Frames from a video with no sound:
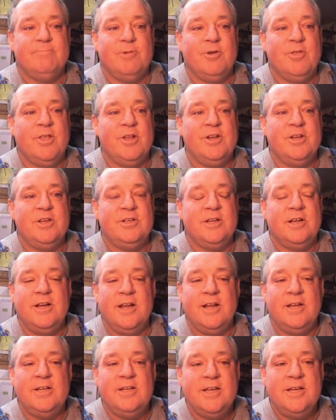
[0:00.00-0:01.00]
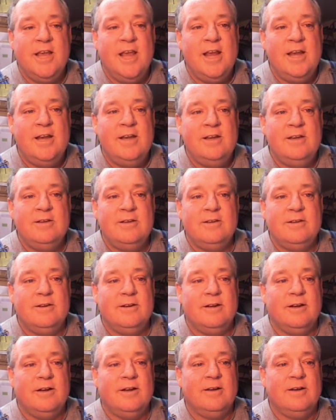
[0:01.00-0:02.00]
they just uneducated?
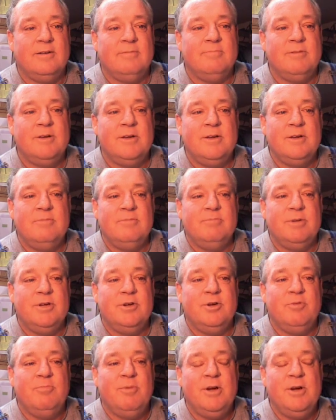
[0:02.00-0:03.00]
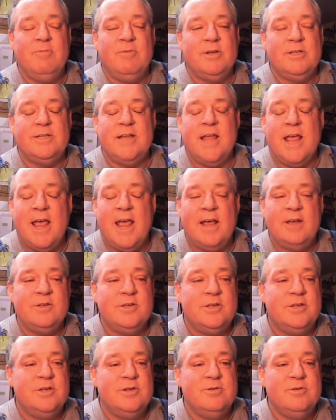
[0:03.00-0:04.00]
But nobody wants to
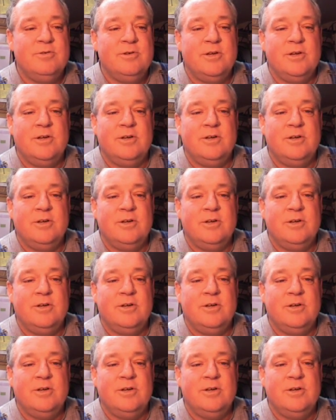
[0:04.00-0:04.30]
ask you,